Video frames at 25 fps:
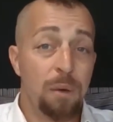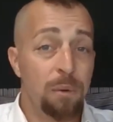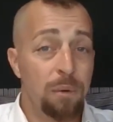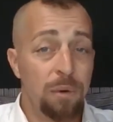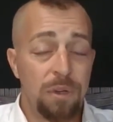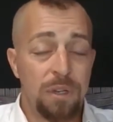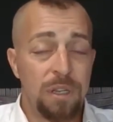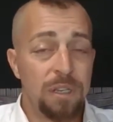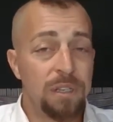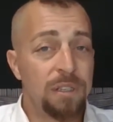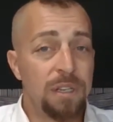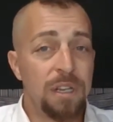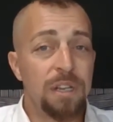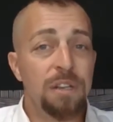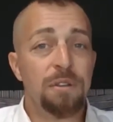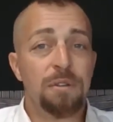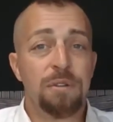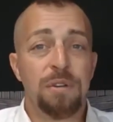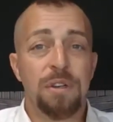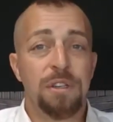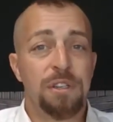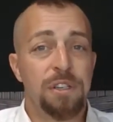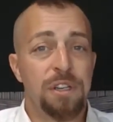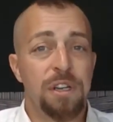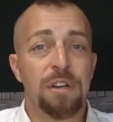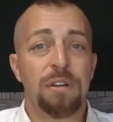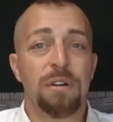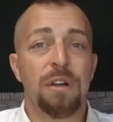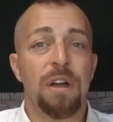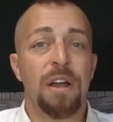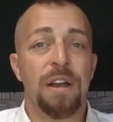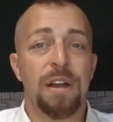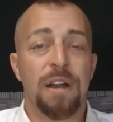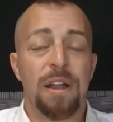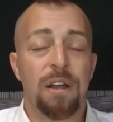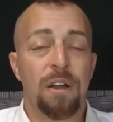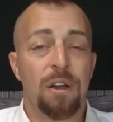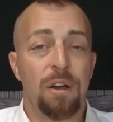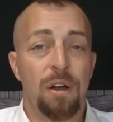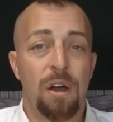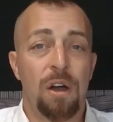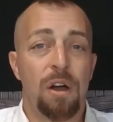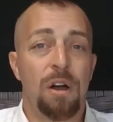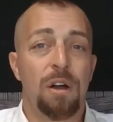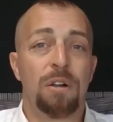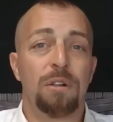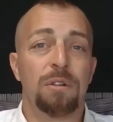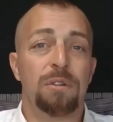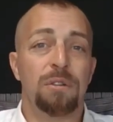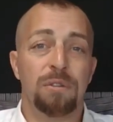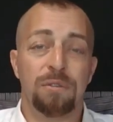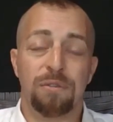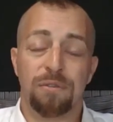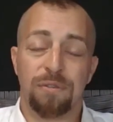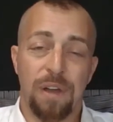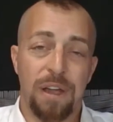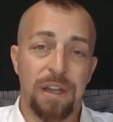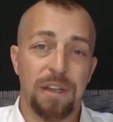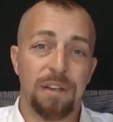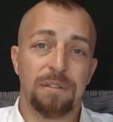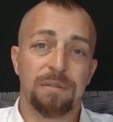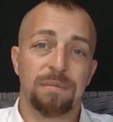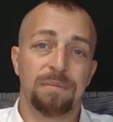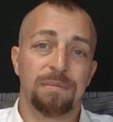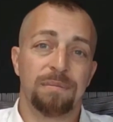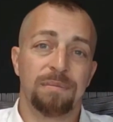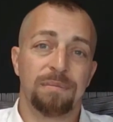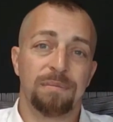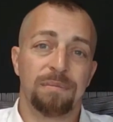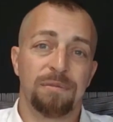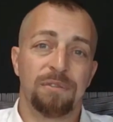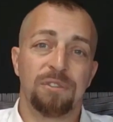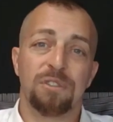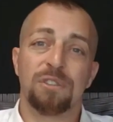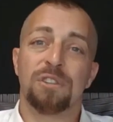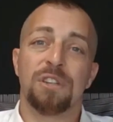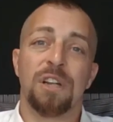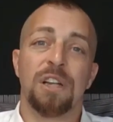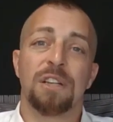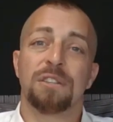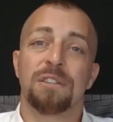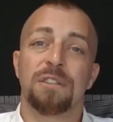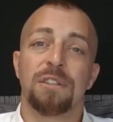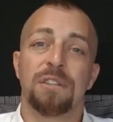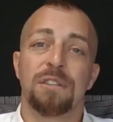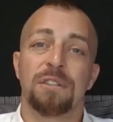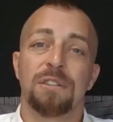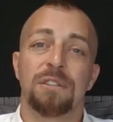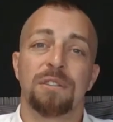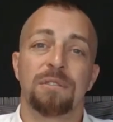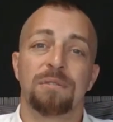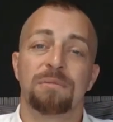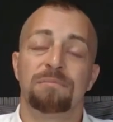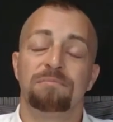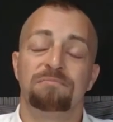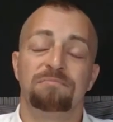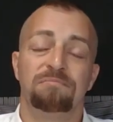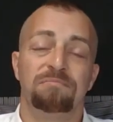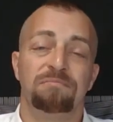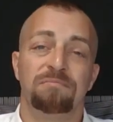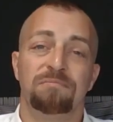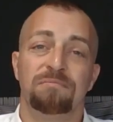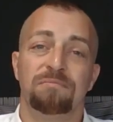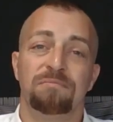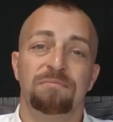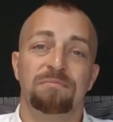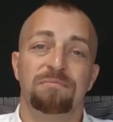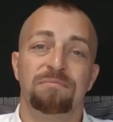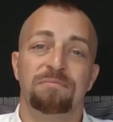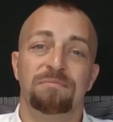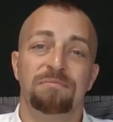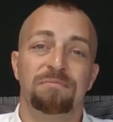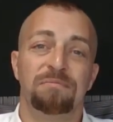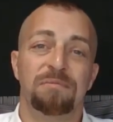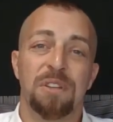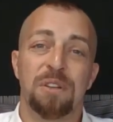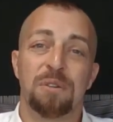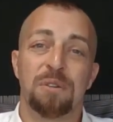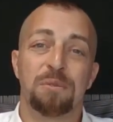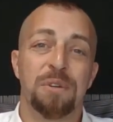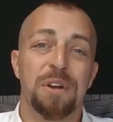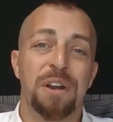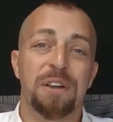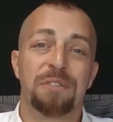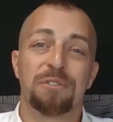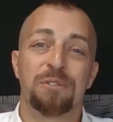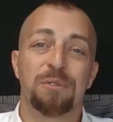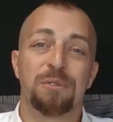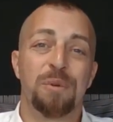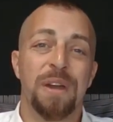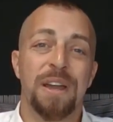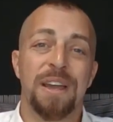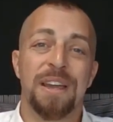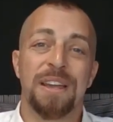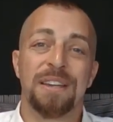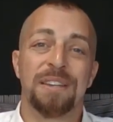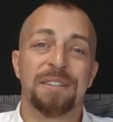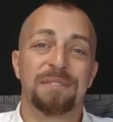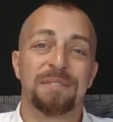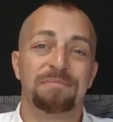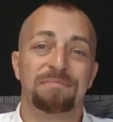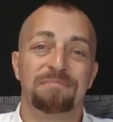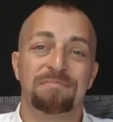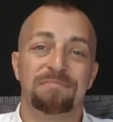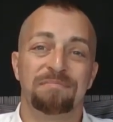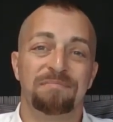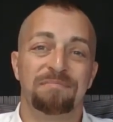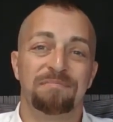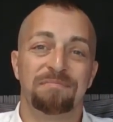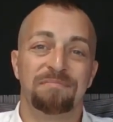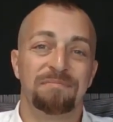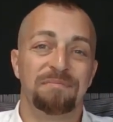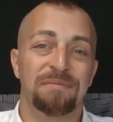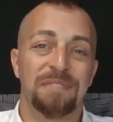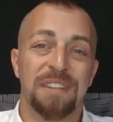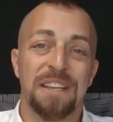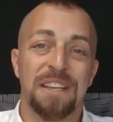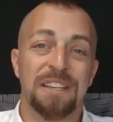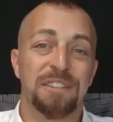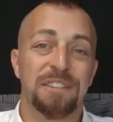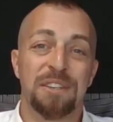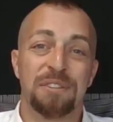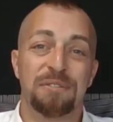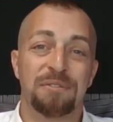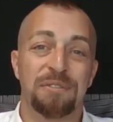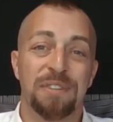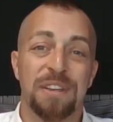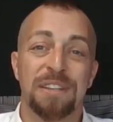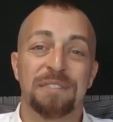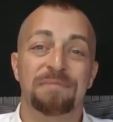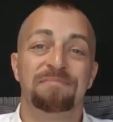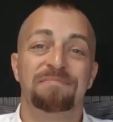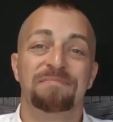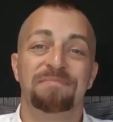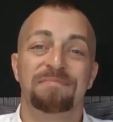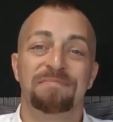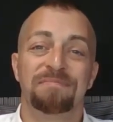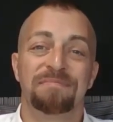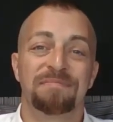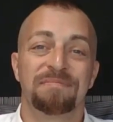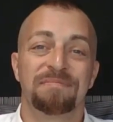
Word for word: I will continue to cheer on all who fight for justice in whatever way they see fit.